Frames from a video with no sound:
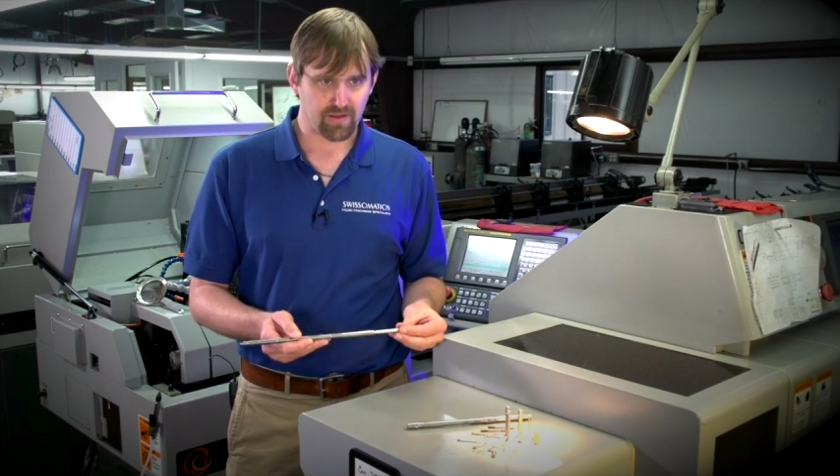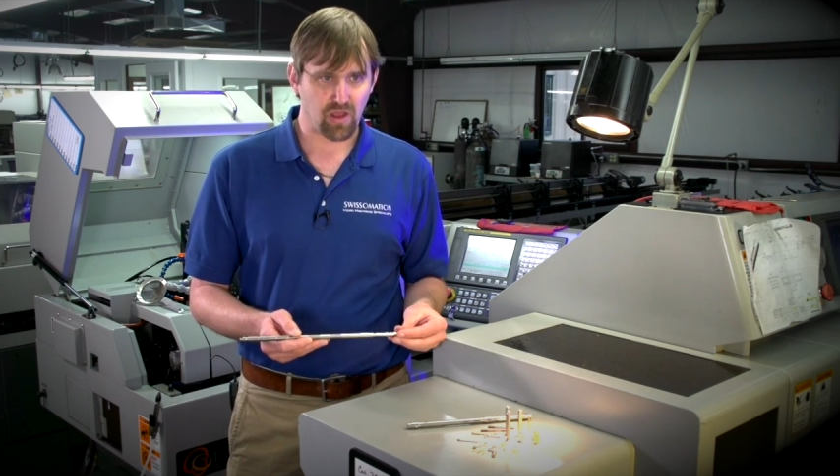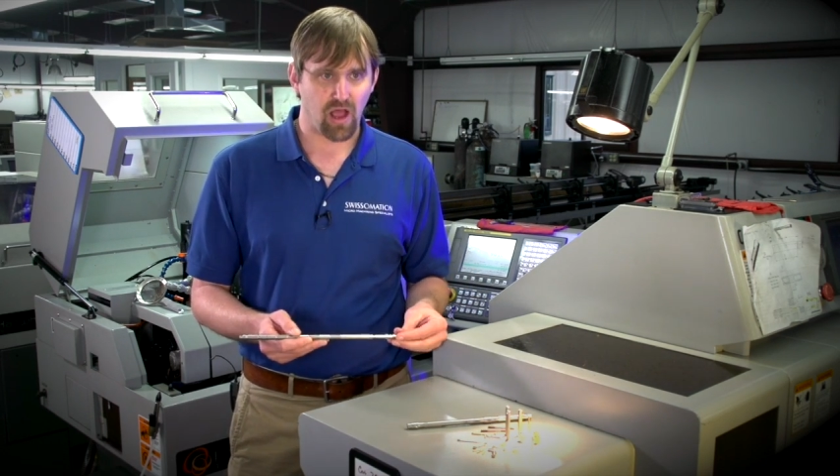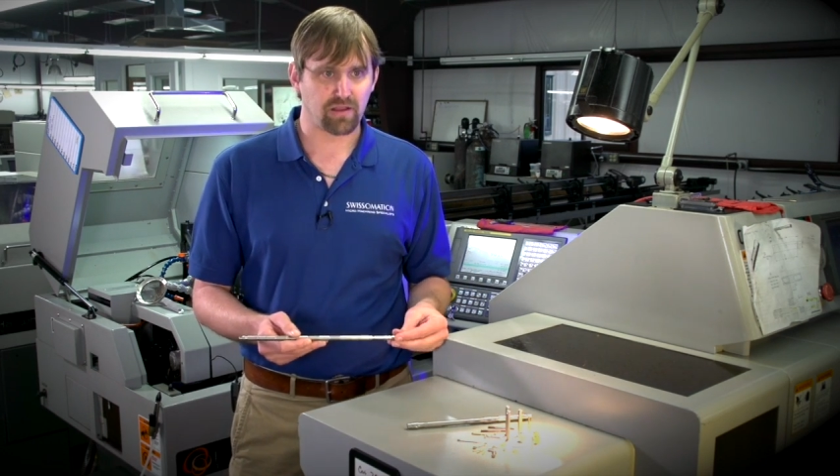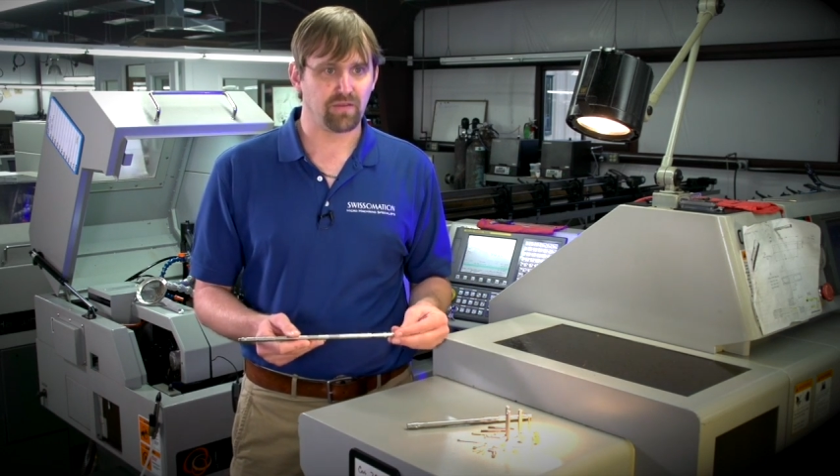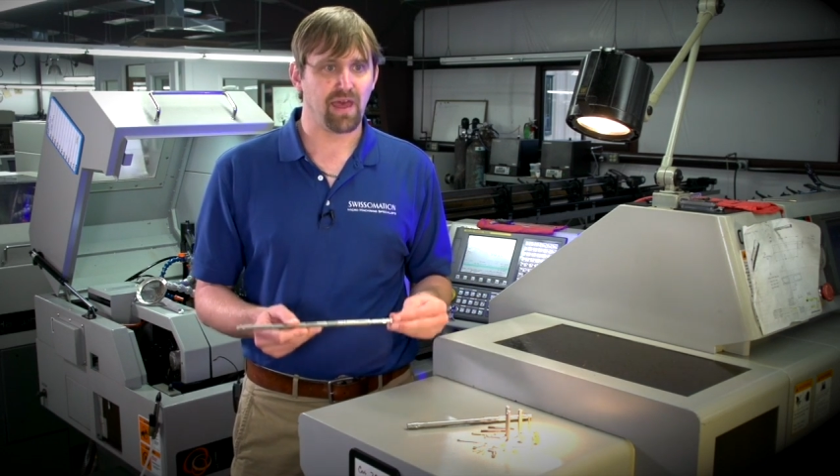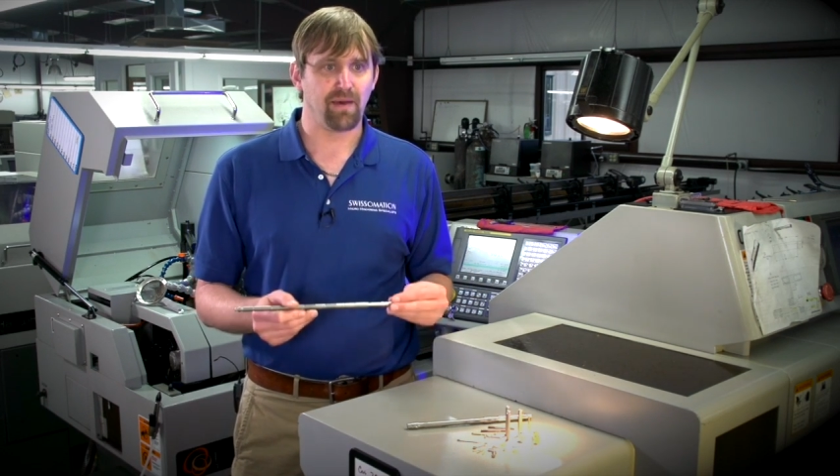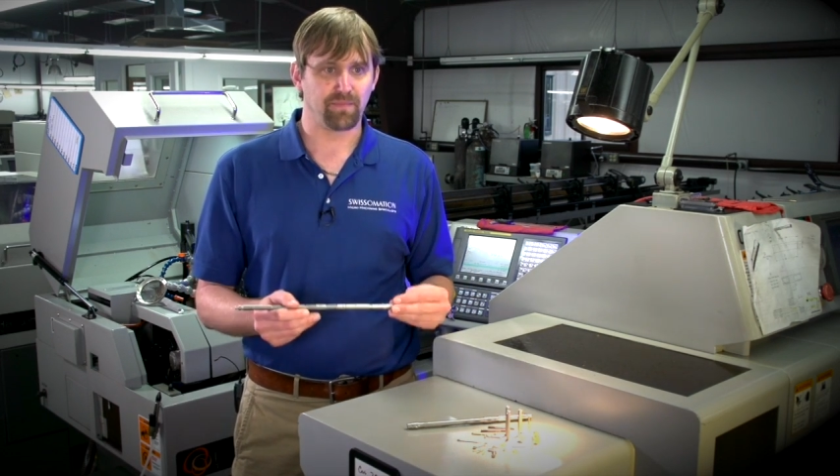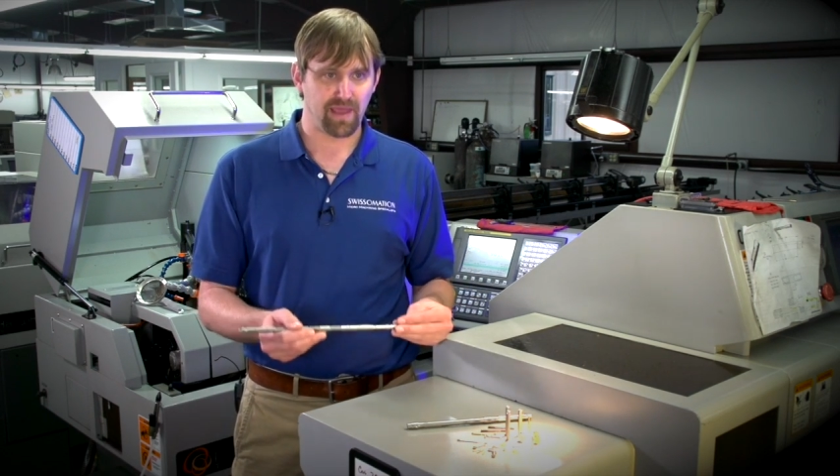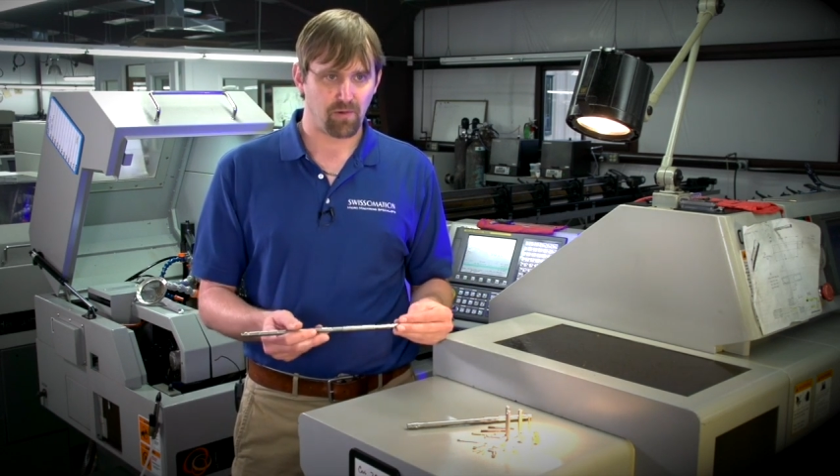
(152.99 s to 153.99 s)
talk to
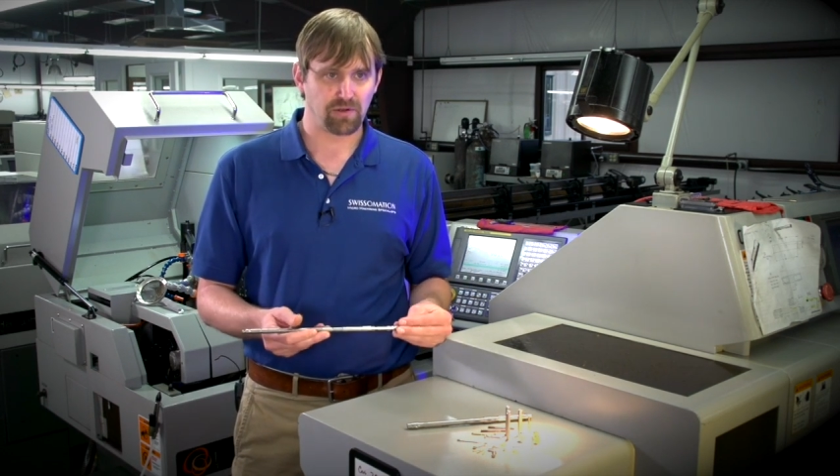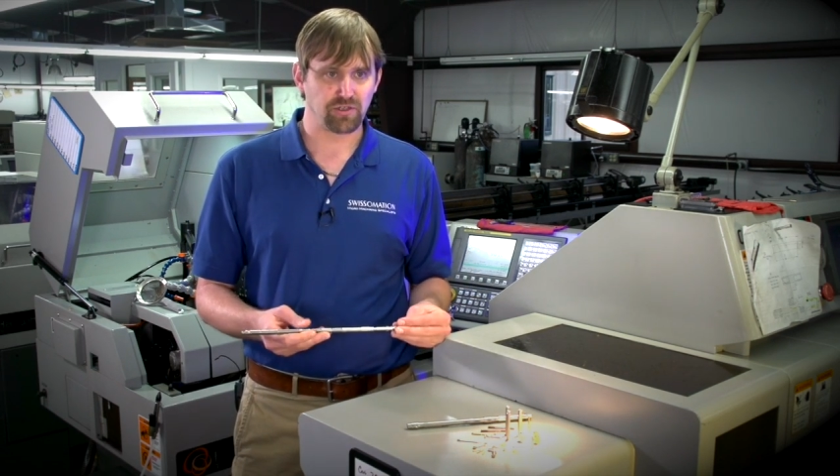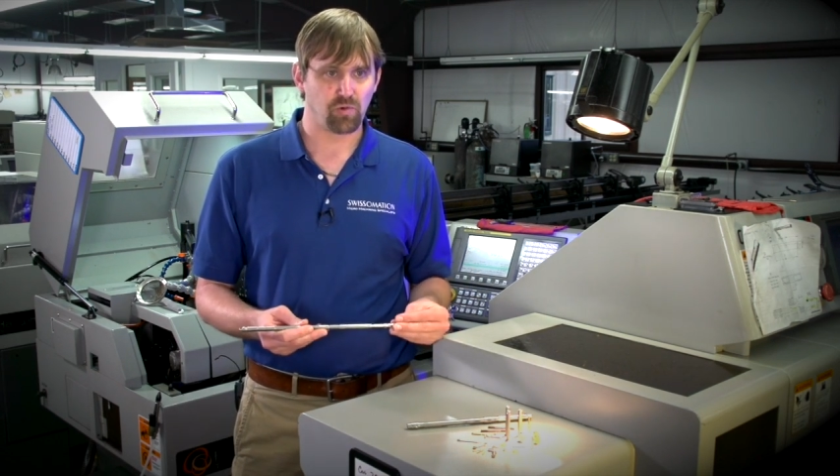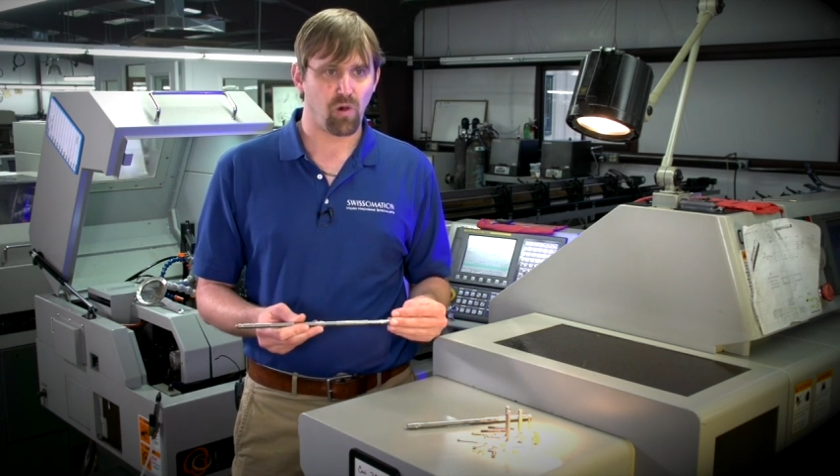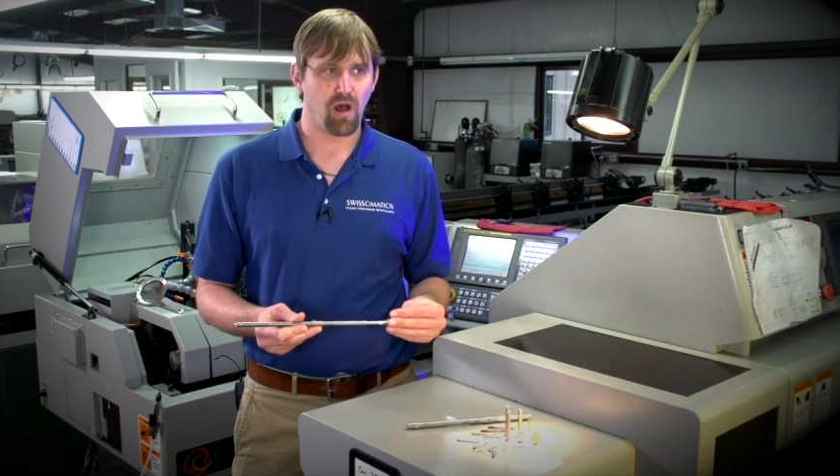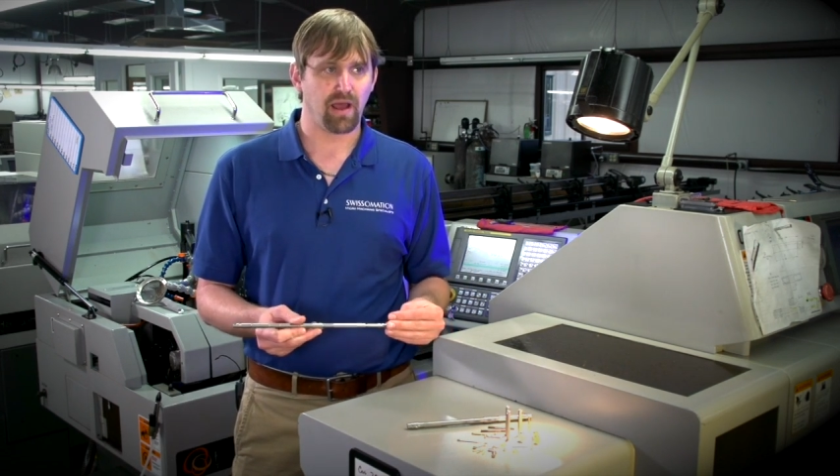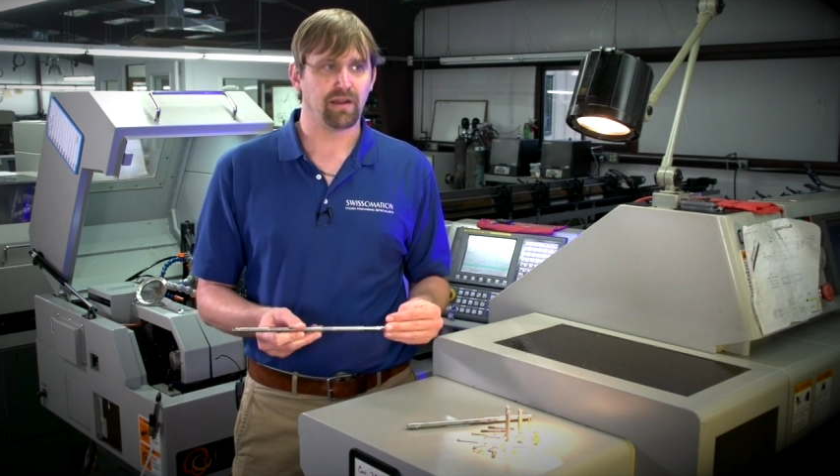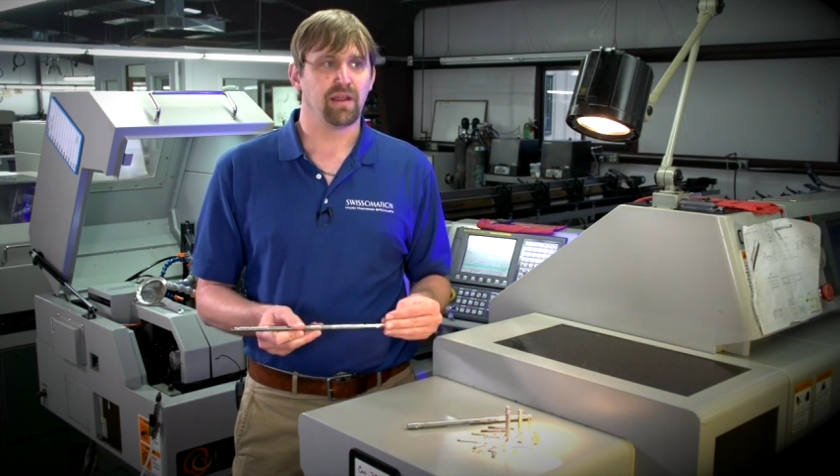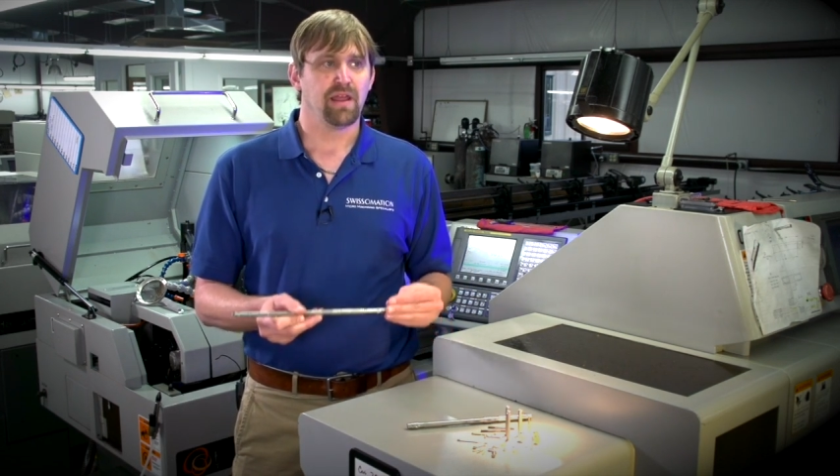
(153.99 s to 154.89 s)
them, get what you want,